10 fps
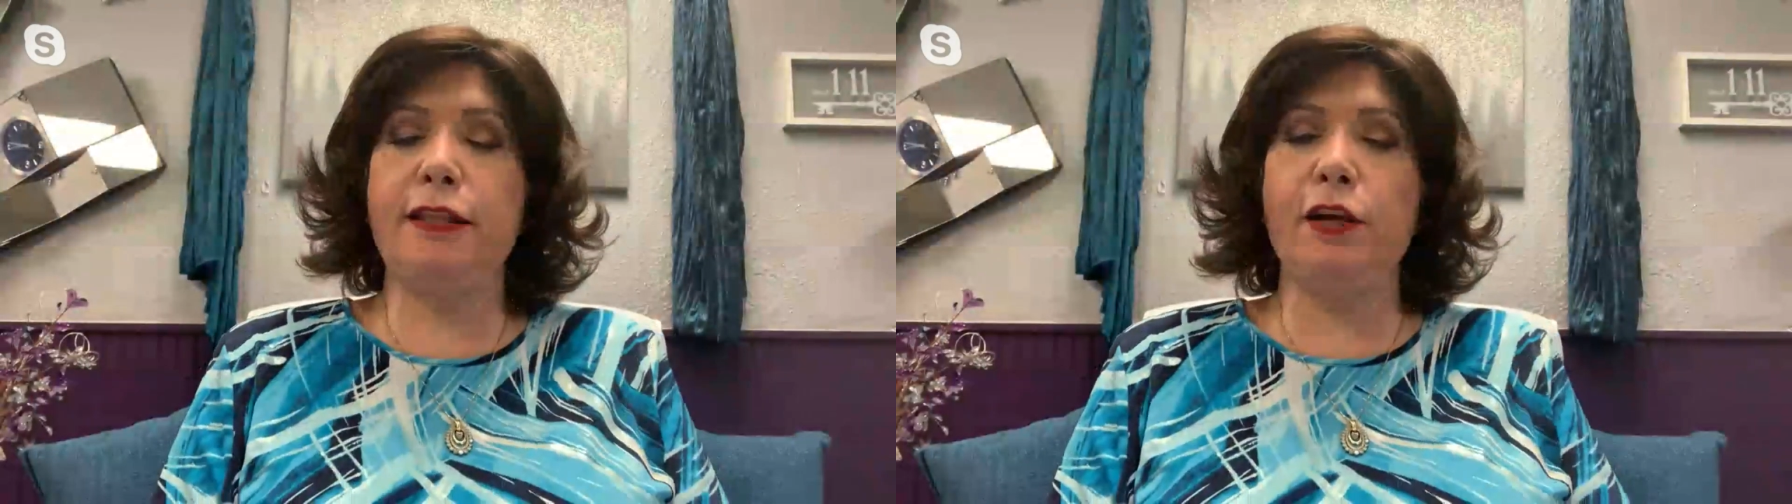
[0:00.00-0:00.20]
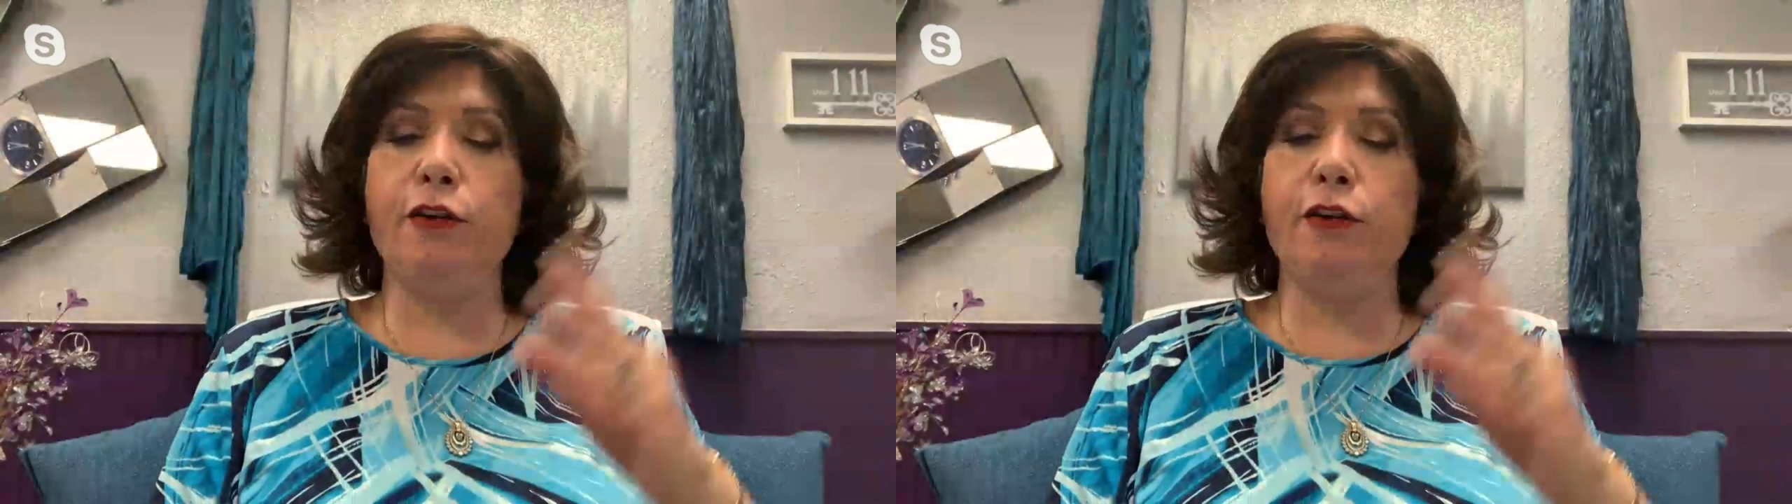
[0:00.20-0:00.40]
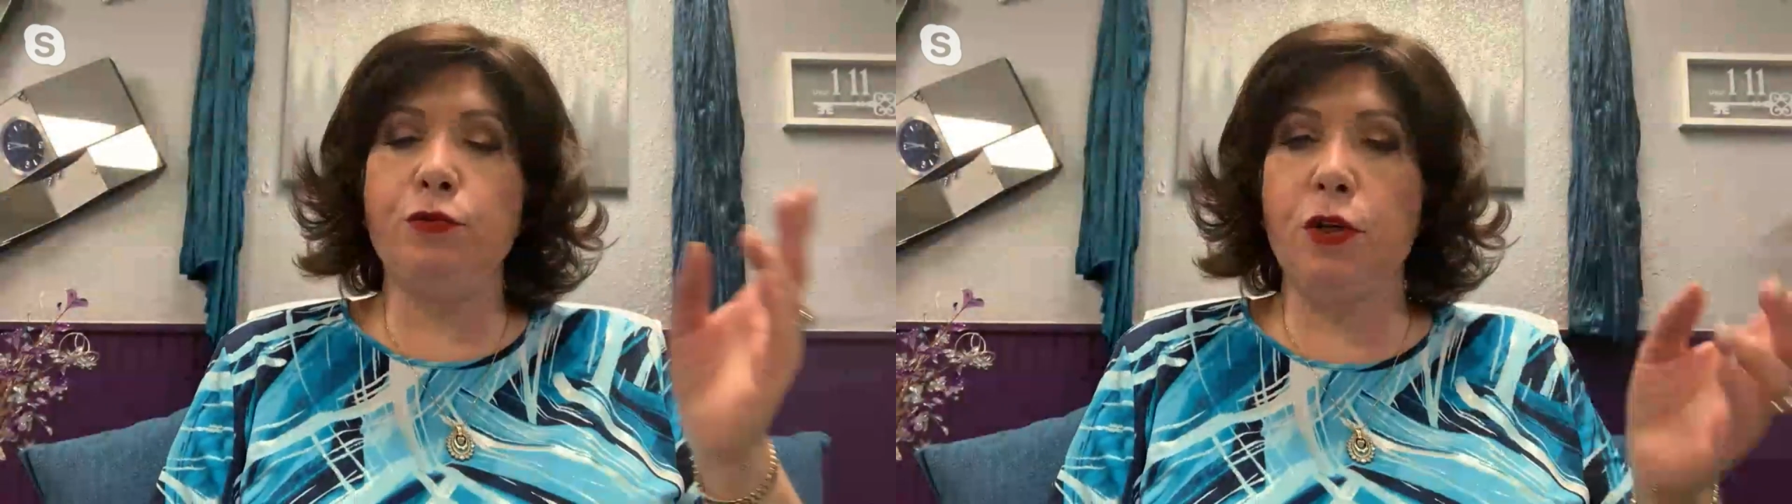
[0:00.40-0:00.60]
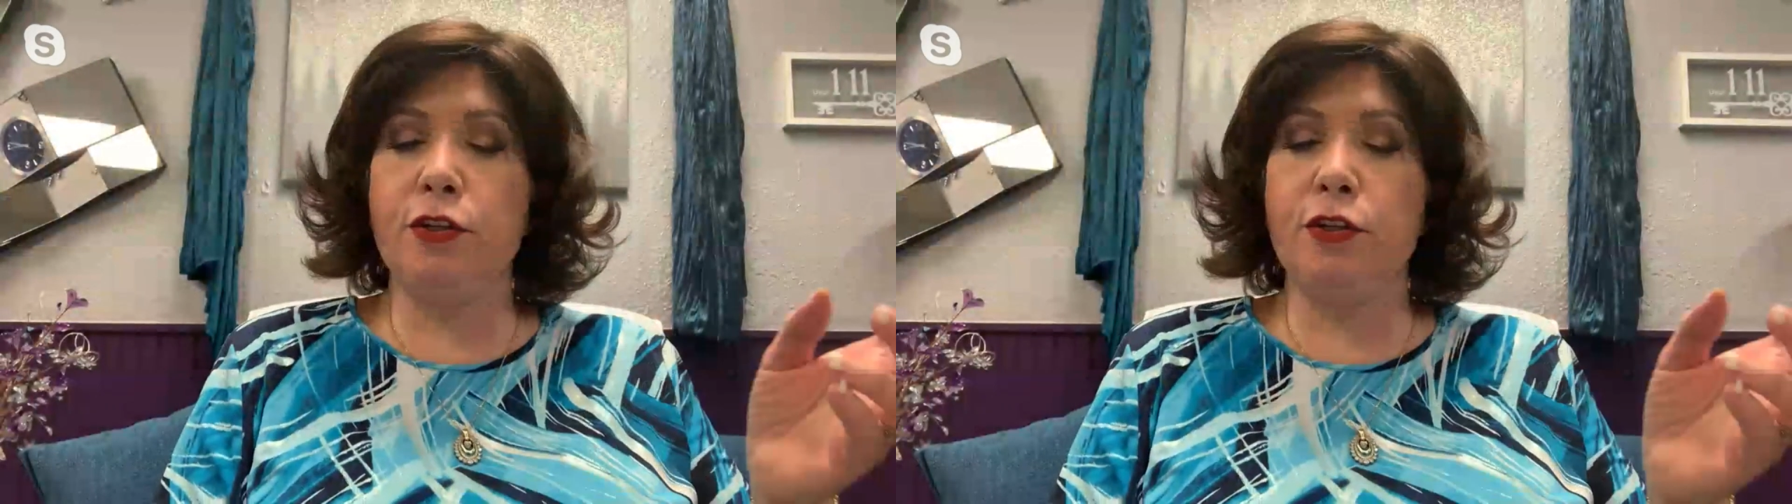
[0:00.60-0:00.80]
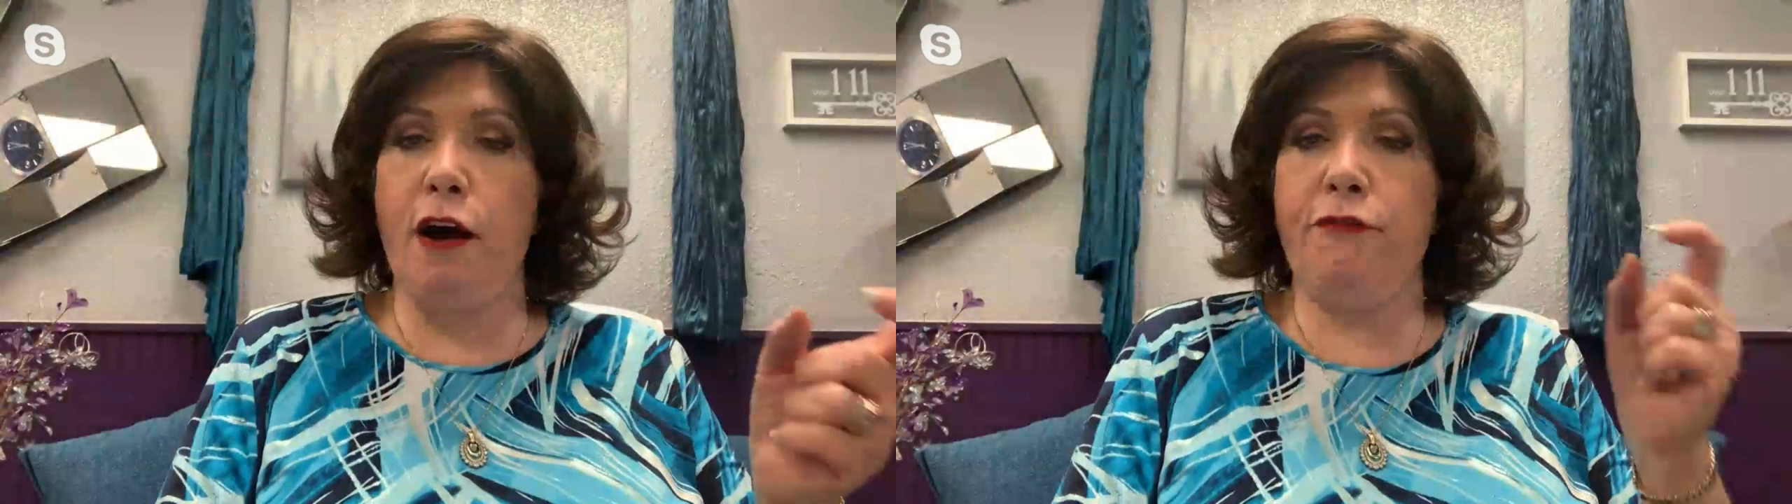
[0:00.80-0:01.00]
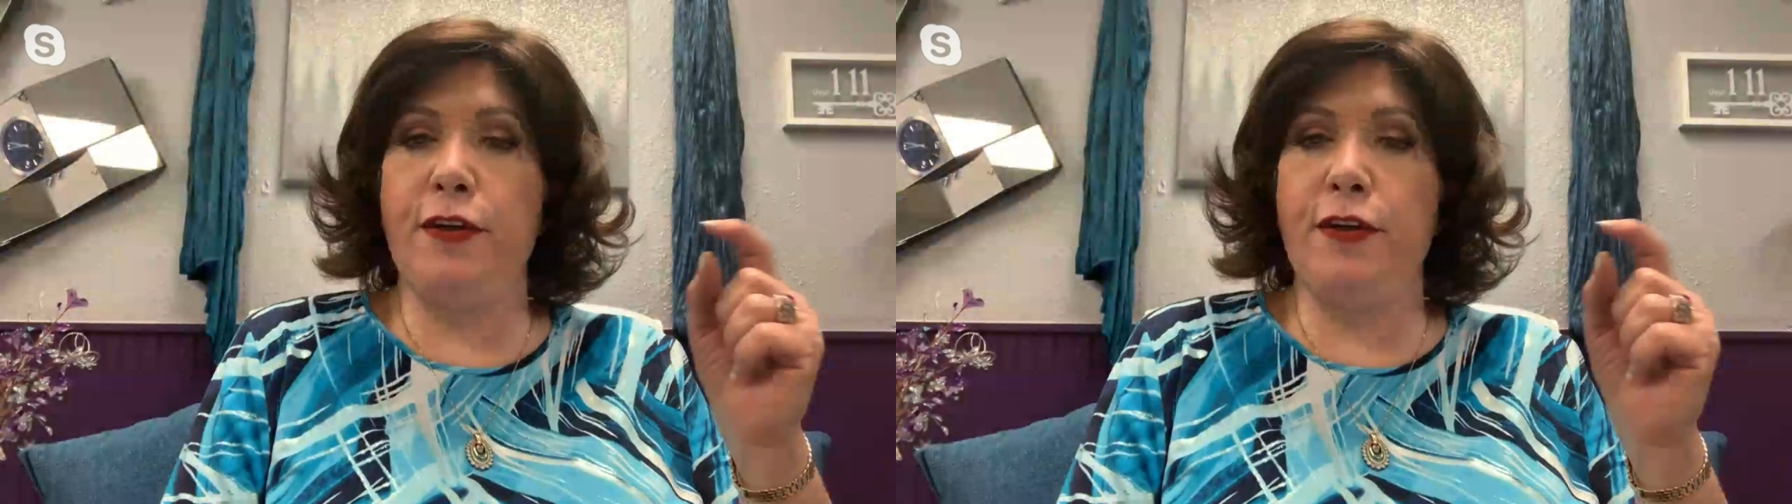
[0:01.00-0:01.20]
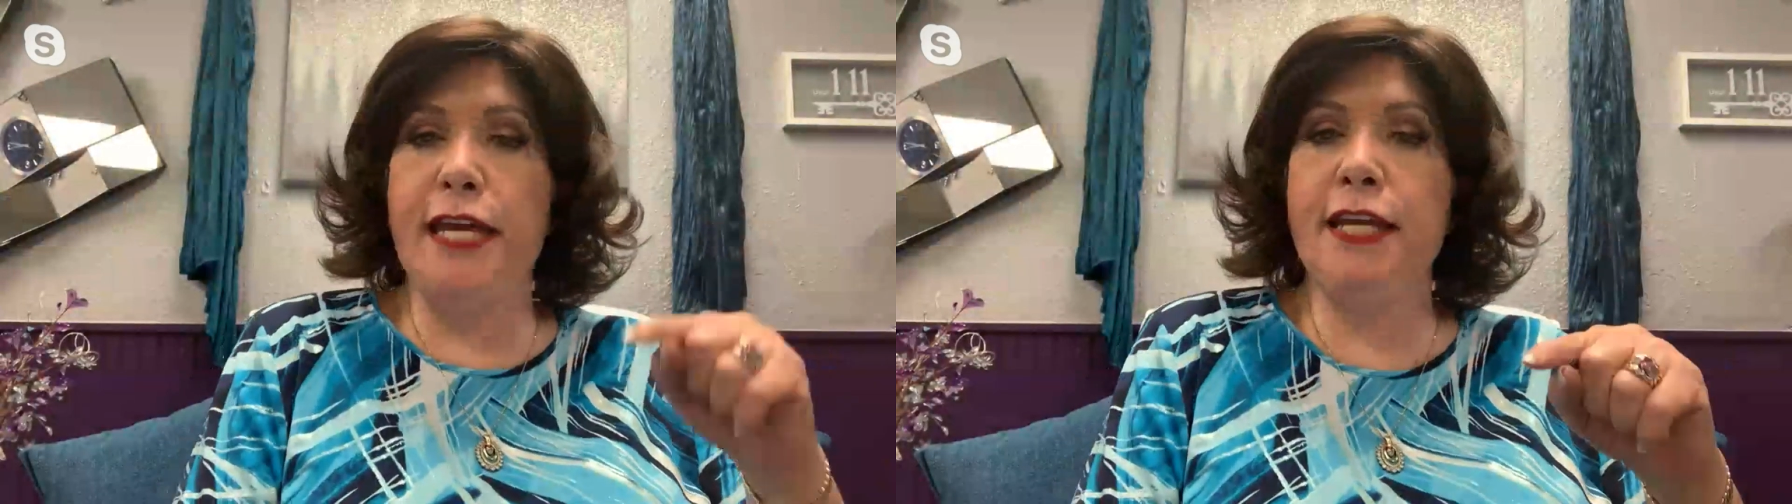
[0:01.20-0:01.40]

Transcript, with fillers: cut those words off